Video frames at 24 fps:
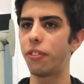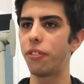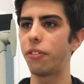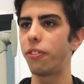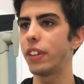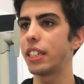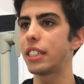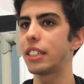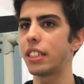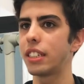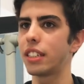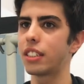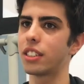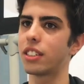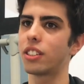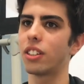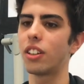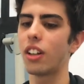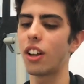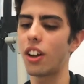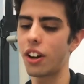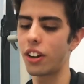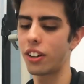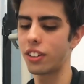physics
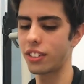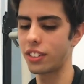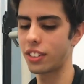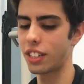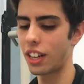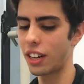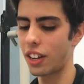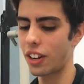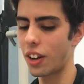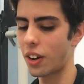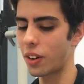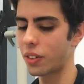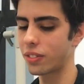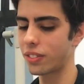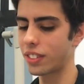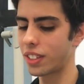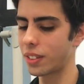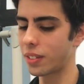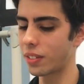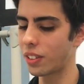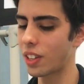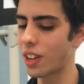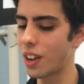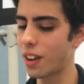laws, I don't know,
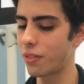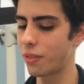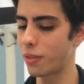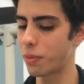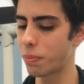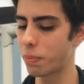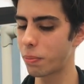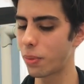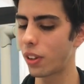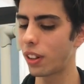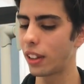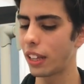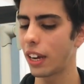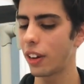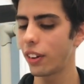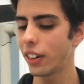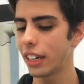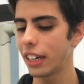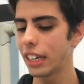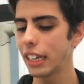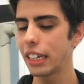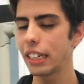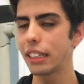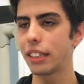the law of
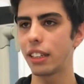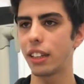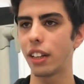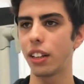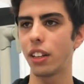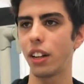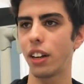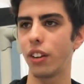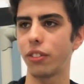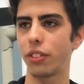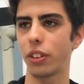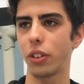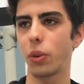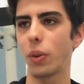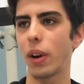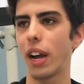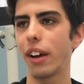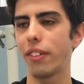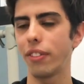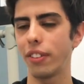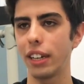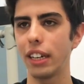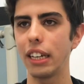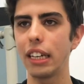polarity, the law of
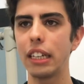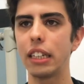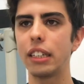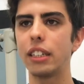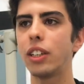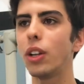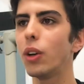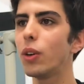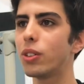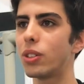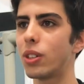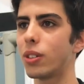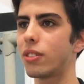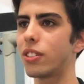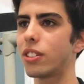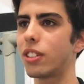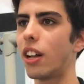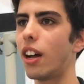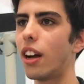gravity, Newton's